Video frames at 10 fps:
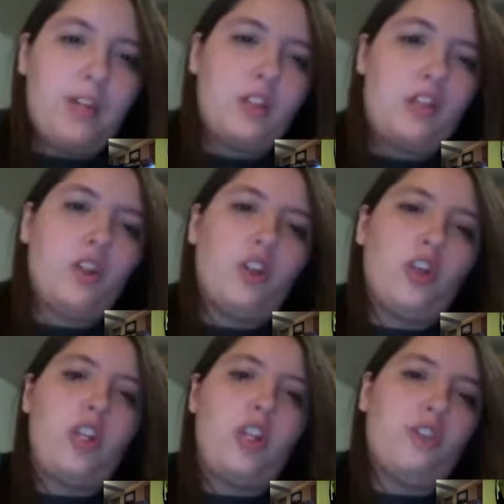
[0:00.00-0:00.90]
you're
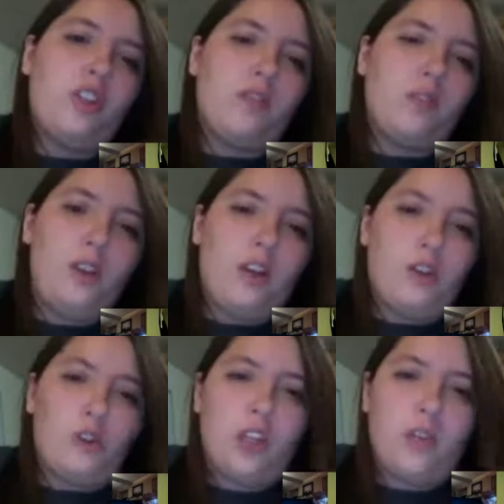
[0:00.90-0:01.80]
looking for a different value. You're
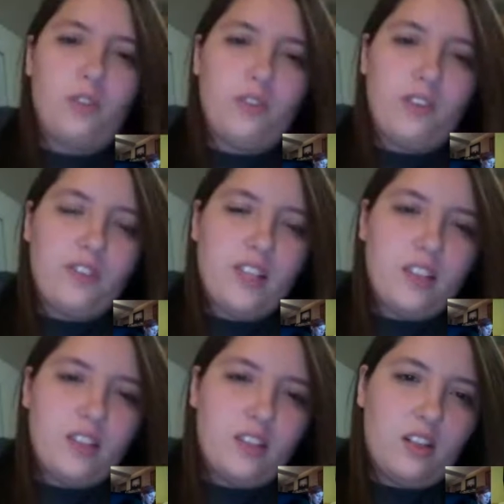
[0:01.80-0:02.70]
looking for 50
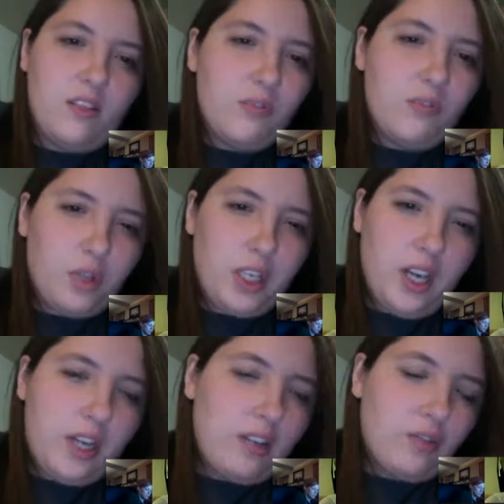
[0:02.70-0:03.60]
instead of
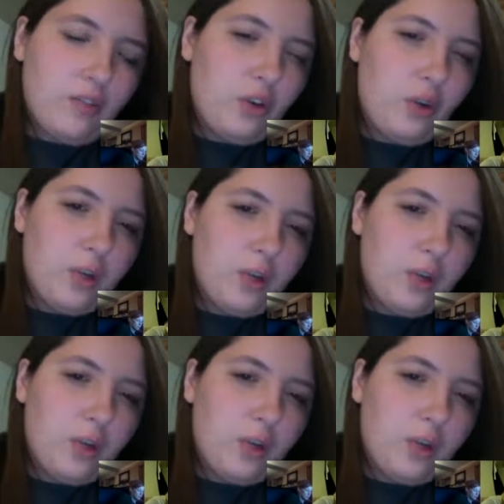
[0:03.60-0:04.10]
49 or 41.